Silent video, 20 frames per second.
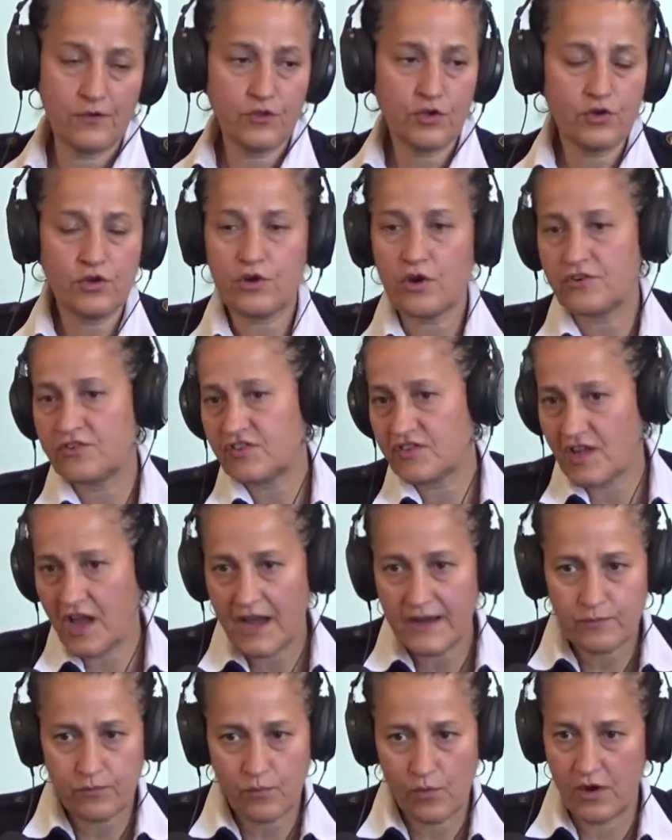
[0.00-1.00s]
Look at our
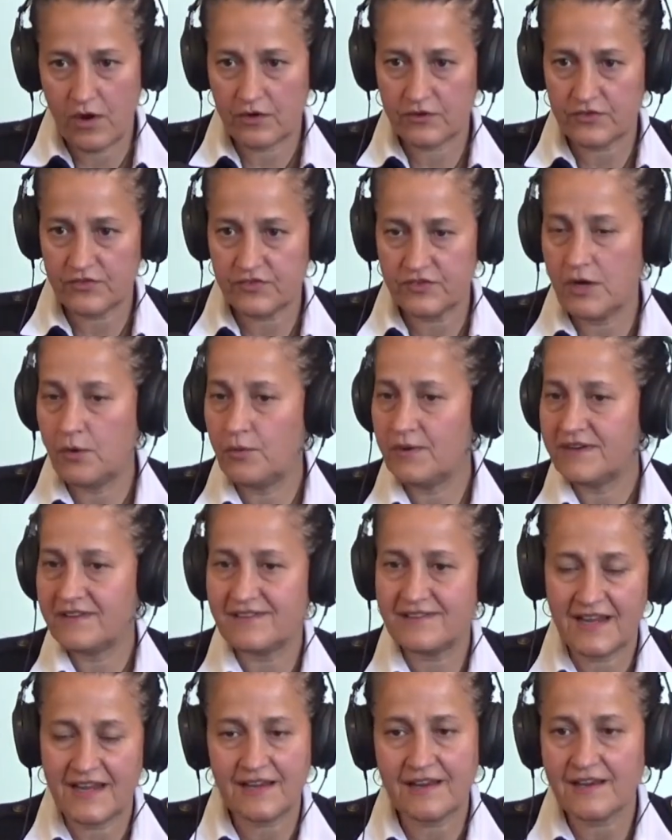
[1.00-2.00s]
sidewalks. No one has
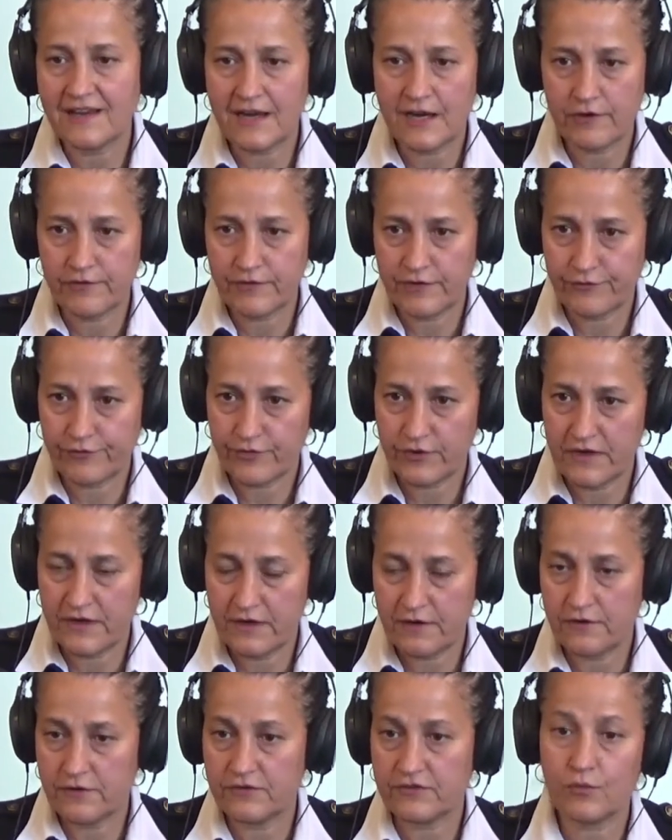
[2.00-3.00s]
taken care of it for
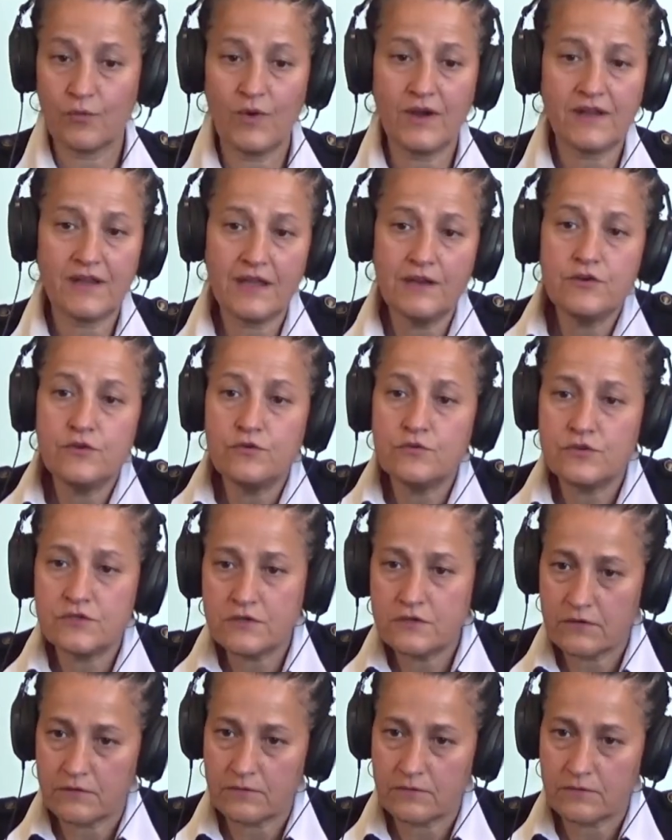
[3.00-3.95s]
years. What can you do?